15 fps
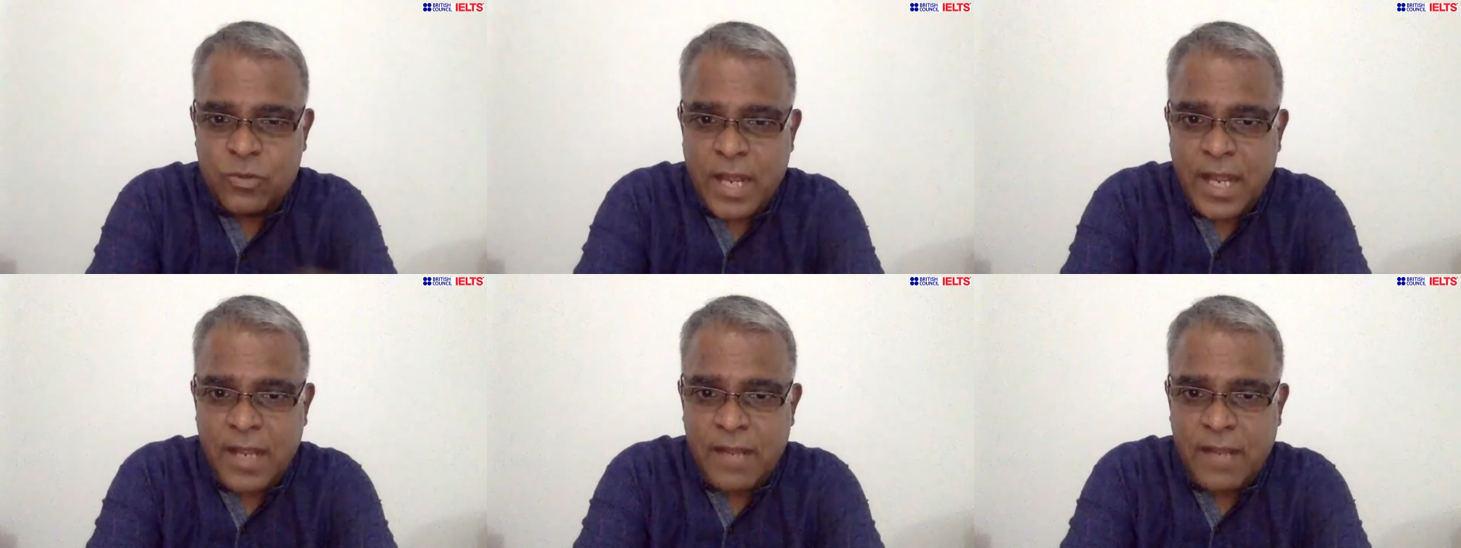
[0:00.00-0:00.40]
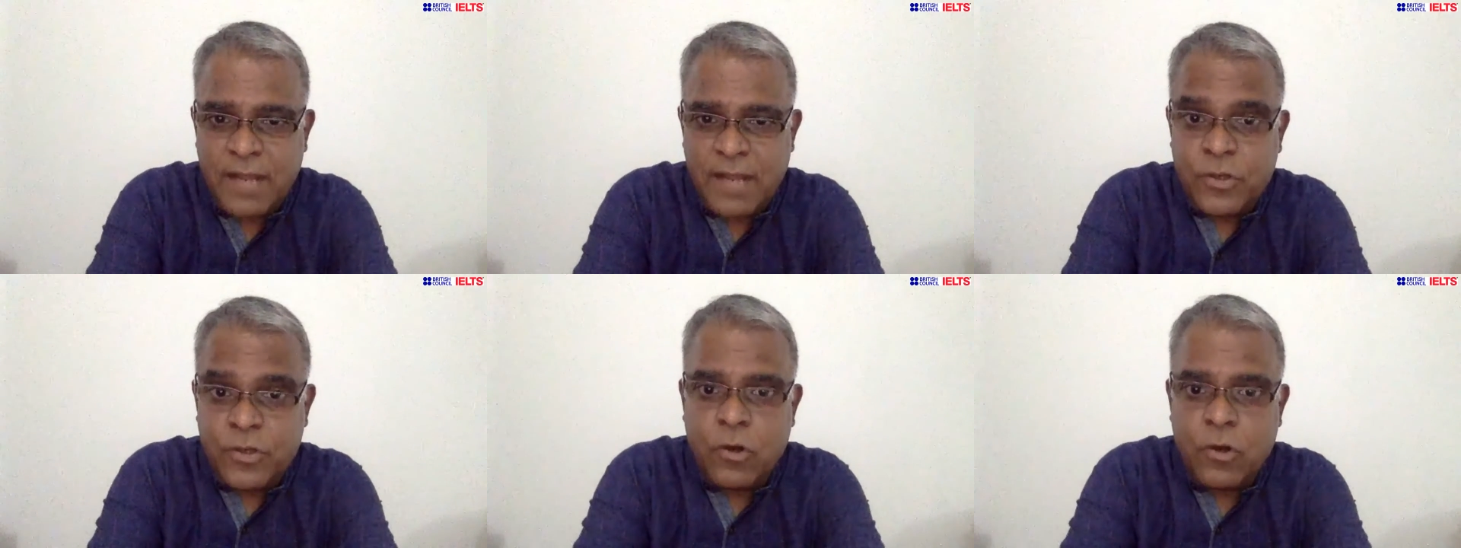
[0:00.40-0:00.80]
have
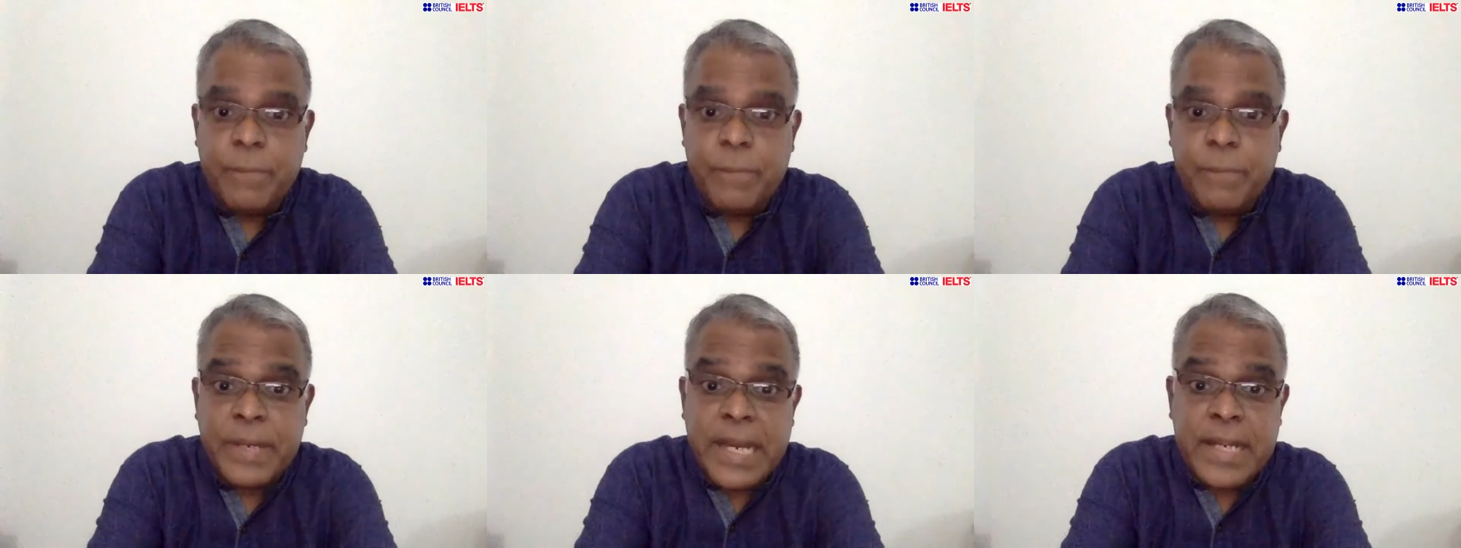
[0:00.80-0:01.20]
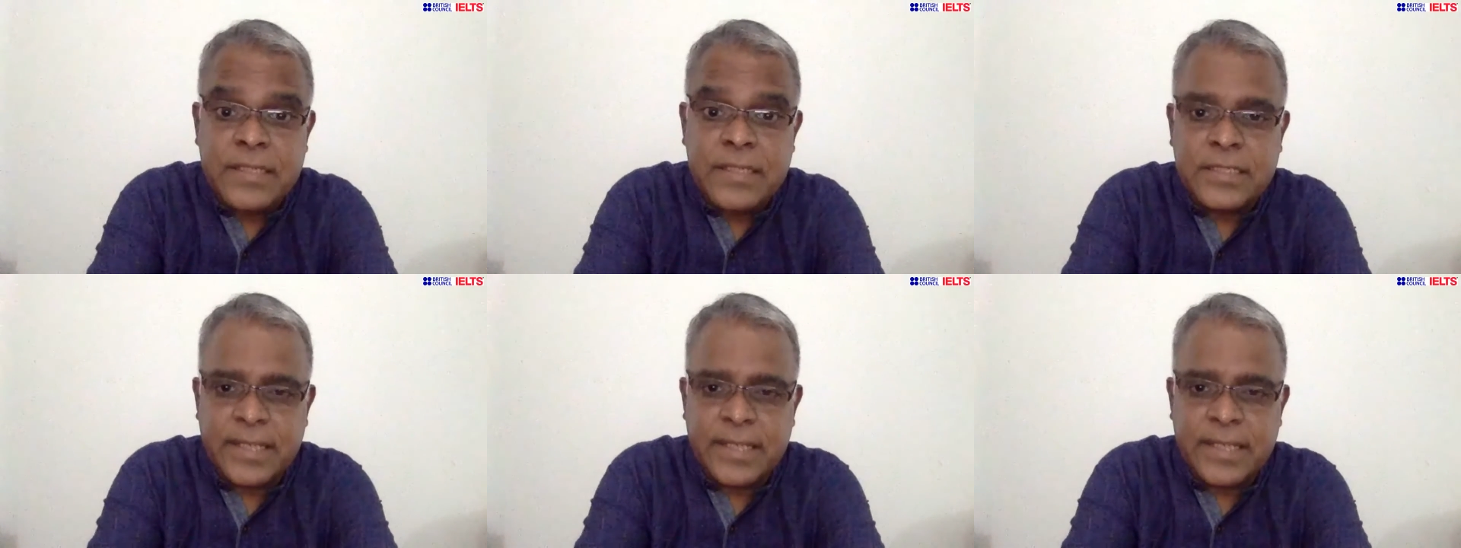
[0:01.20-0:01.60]
your opinion
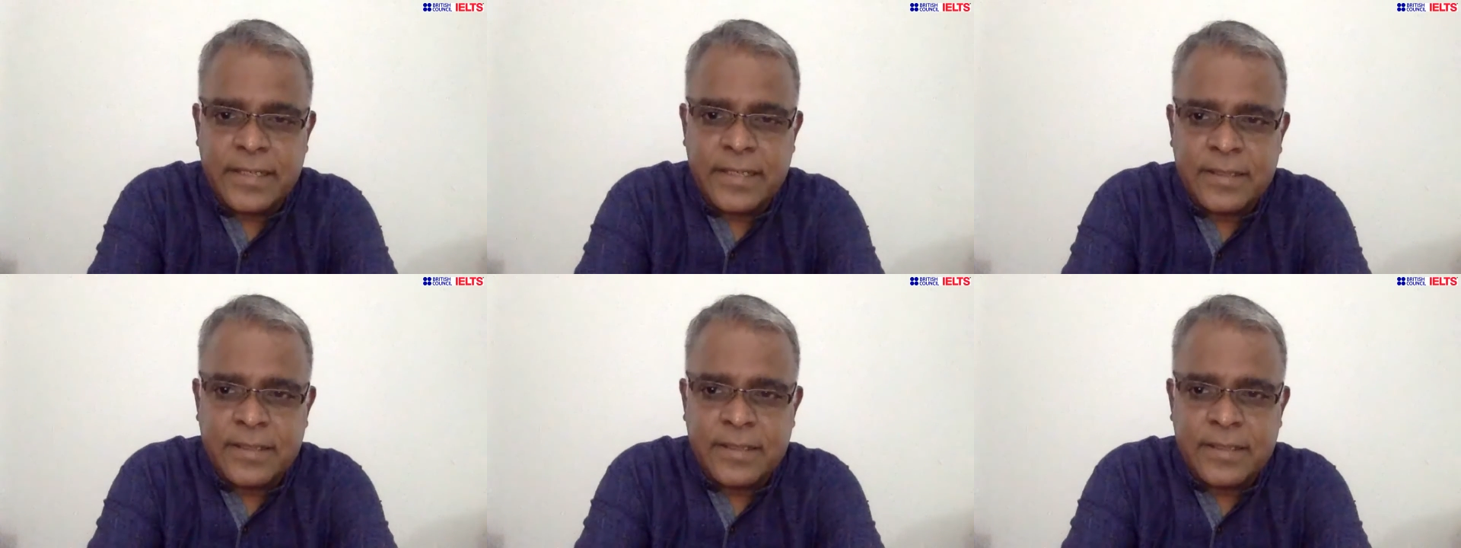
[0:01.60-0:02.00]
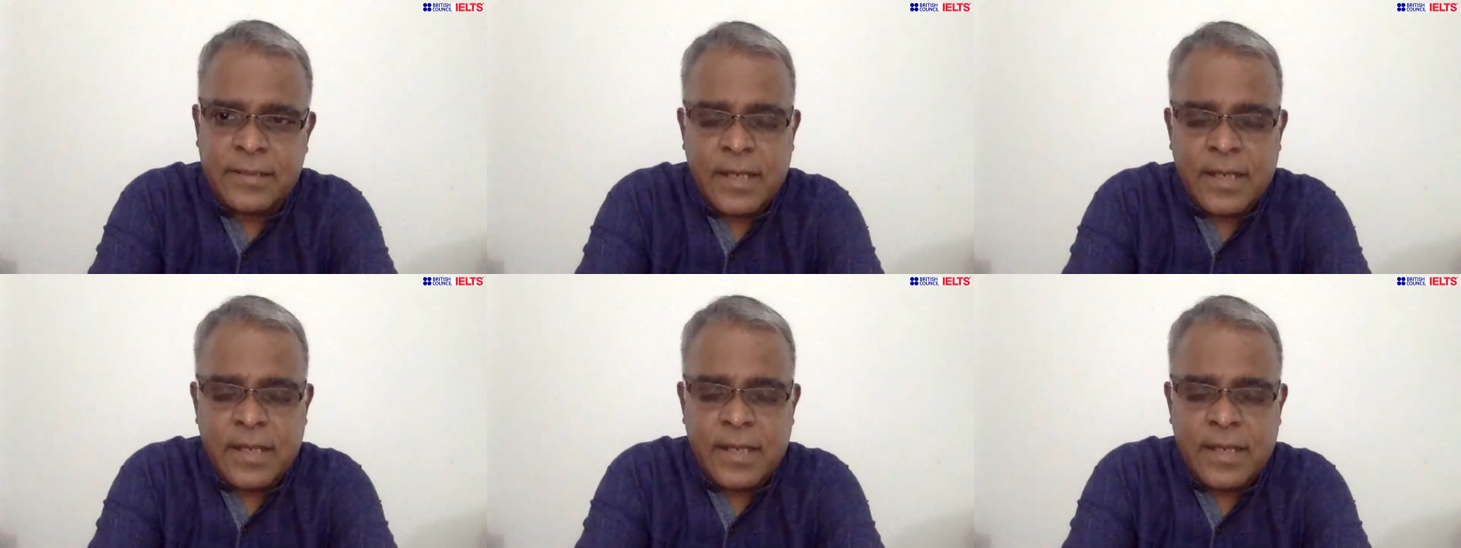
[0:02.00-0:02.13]
stated,